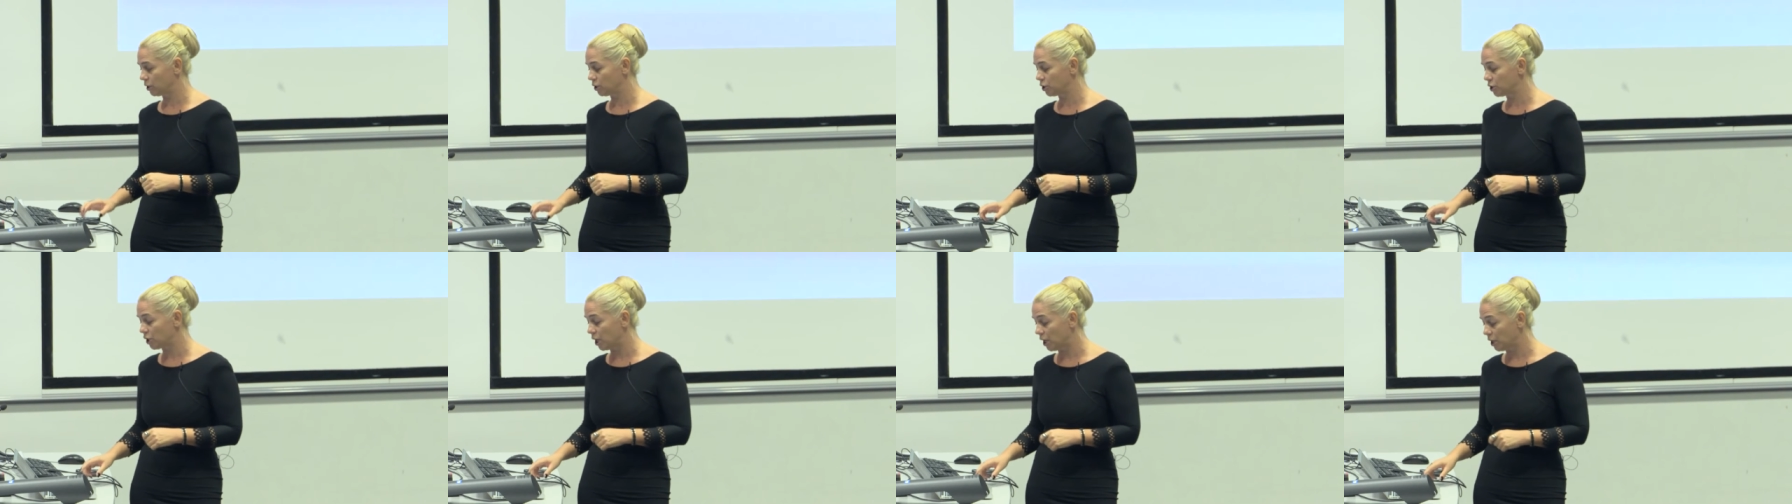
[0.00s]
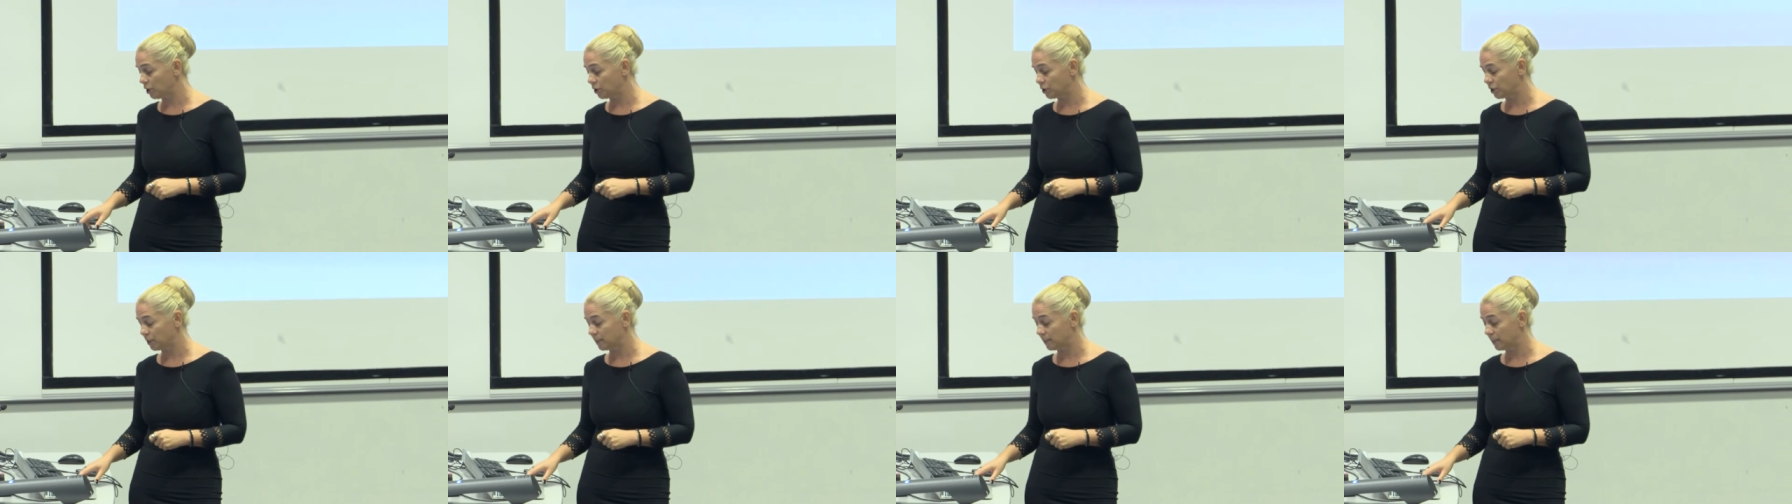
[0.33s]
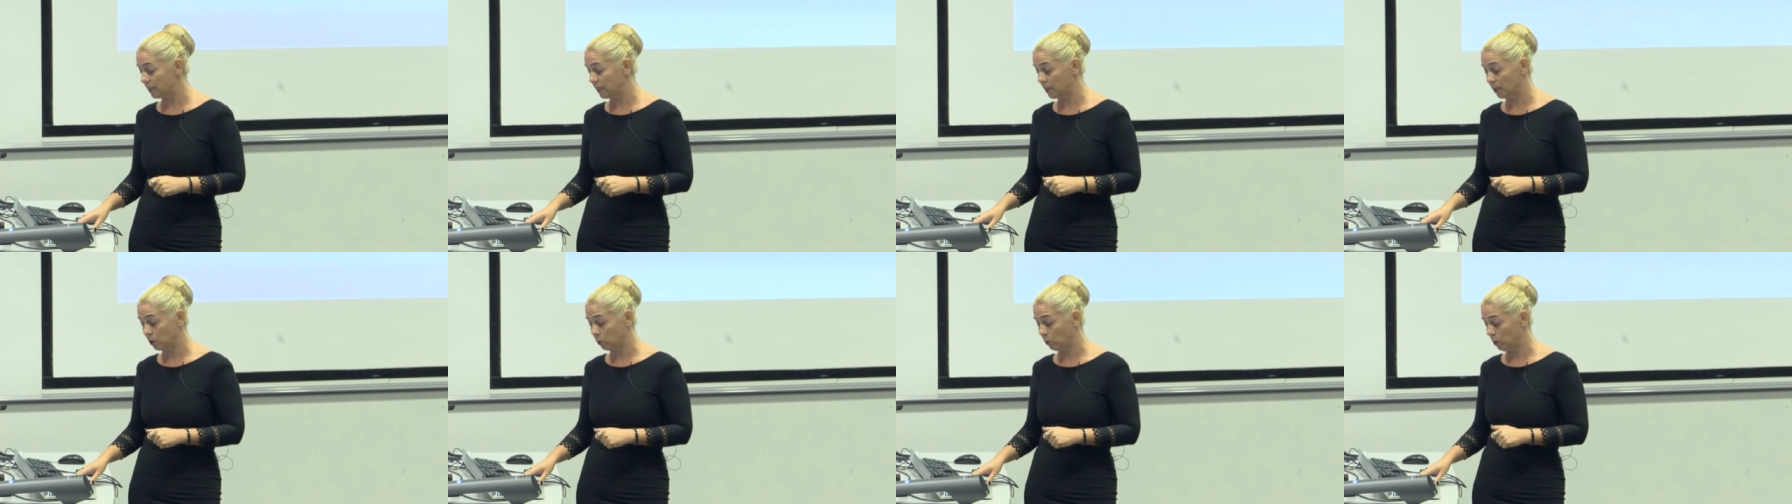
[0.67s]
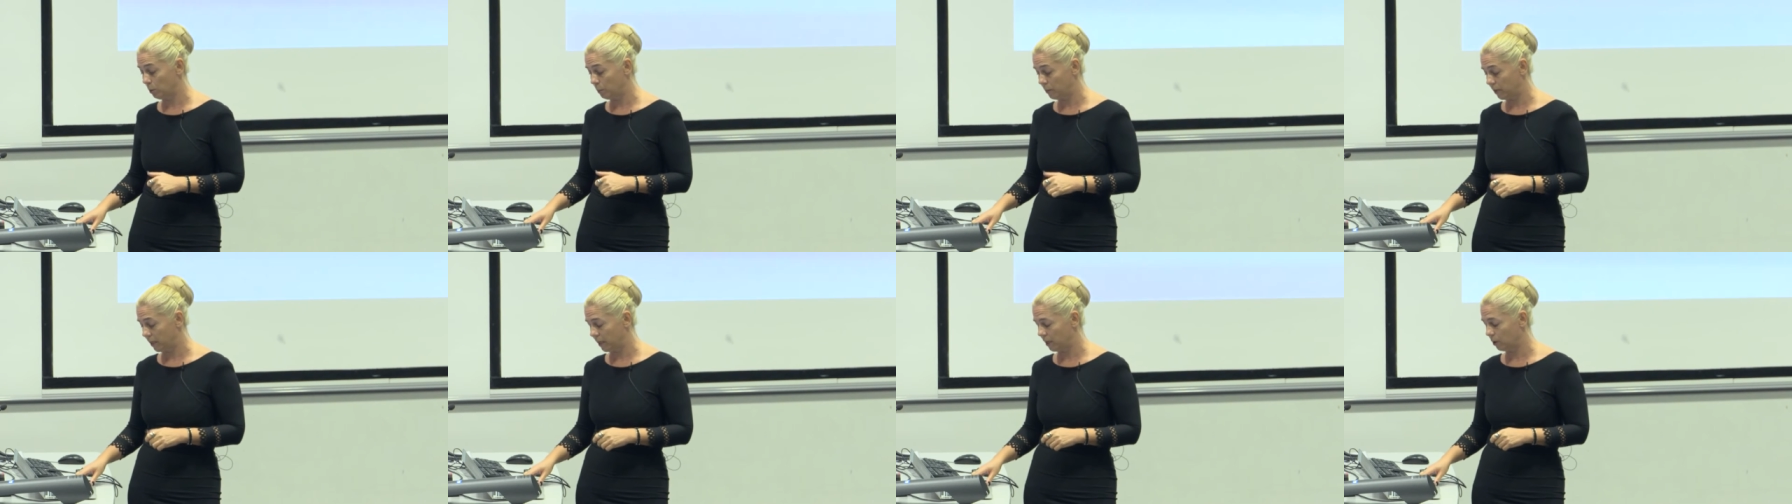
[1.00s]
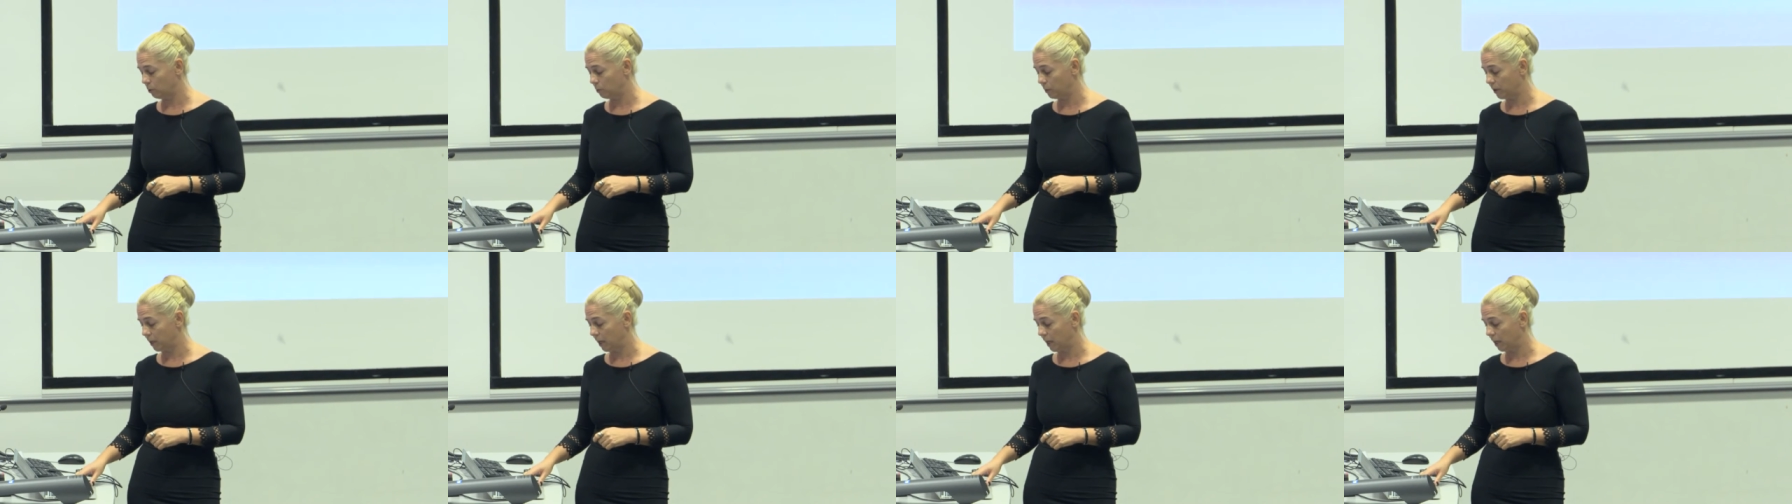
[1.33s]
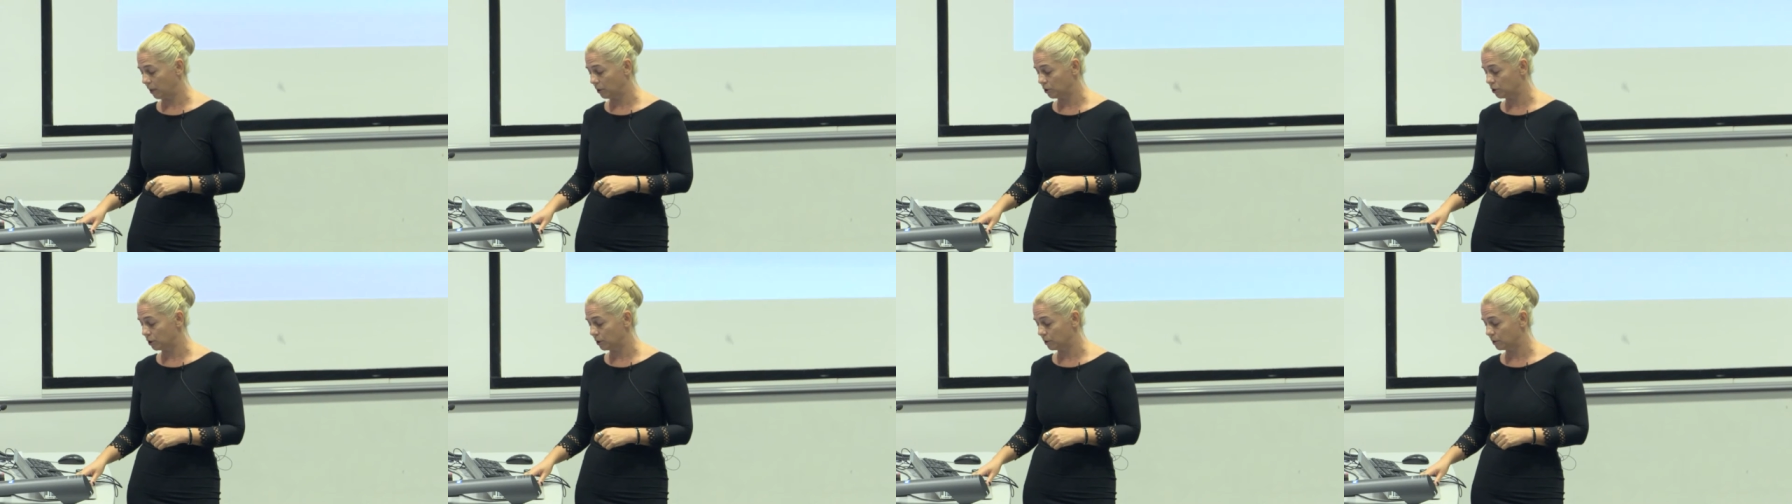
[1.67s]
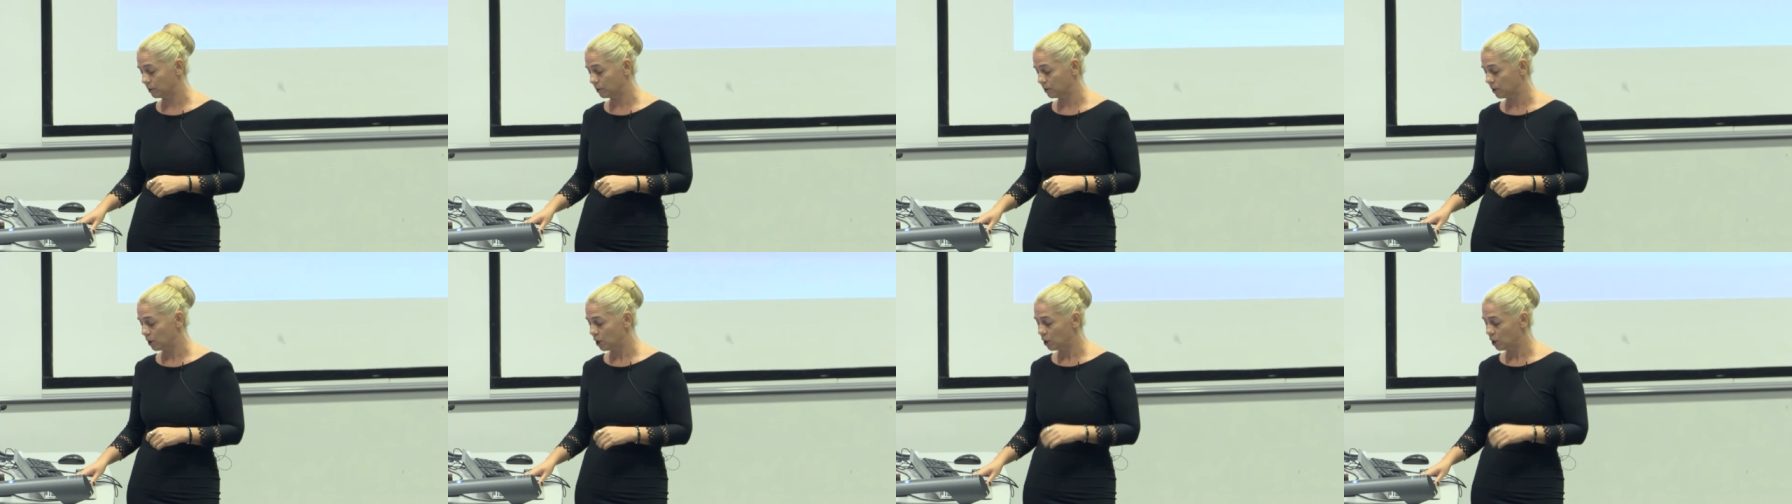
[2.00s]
changes in illumination.